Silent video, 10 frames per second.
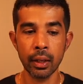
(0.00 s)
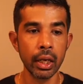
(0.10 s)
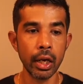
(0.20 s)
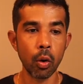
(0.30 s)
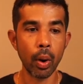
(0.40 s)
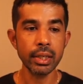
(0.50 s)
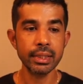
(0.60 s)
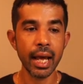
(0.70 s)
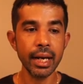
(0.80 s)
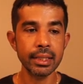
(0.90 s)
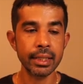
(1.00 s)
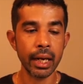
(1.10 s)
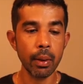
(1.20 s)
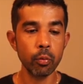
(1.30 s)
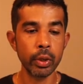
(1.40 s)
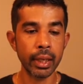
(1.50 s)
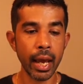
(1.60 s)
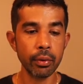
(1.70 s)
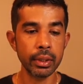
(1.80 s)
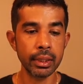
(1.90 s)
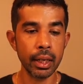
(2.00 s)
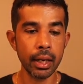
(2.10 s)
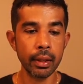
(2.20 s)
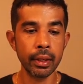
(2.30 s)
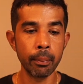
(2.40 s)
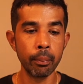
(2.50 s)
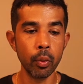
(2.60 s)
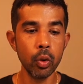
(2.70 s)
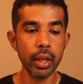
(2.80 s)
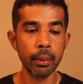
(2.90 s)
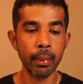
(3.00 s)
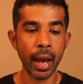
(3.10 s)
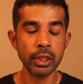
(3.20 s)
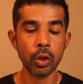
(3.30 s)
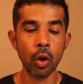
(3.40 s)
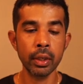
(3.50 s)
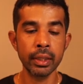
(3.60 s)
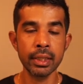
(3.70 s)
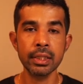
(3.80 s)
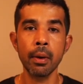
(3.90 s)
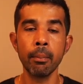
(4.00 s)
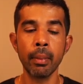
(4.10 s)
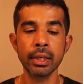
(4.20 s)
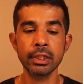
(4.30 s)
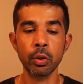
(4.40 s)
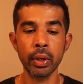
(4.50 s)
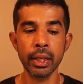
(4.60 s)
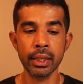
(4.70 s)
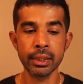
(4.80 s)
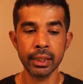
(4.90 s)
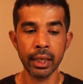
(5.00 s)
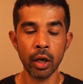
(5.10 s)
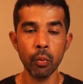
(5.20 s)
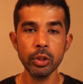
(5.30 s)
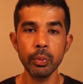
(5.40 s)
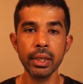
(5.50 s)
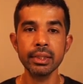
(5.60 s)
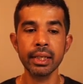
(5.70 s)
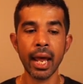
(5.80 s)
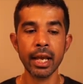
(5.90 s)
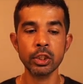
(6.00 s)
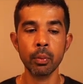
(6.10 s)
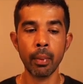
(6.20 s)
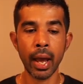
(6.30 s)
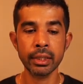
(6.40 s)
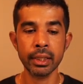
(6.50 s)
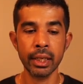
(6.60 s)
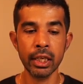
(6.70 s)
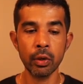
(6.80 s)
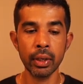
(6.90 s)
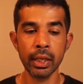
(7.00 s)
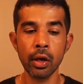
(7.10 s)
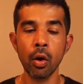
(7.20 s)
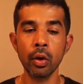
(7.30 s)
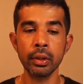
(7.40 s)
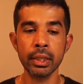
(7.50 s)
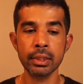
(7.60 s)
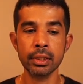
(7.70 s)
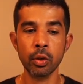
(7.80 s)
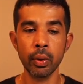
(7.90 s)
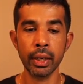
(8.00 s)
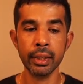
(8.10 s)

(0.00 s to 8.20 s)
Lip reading: Now, once that is set up, we can return the Boolean match on this must query container, which means it has to match equally on this query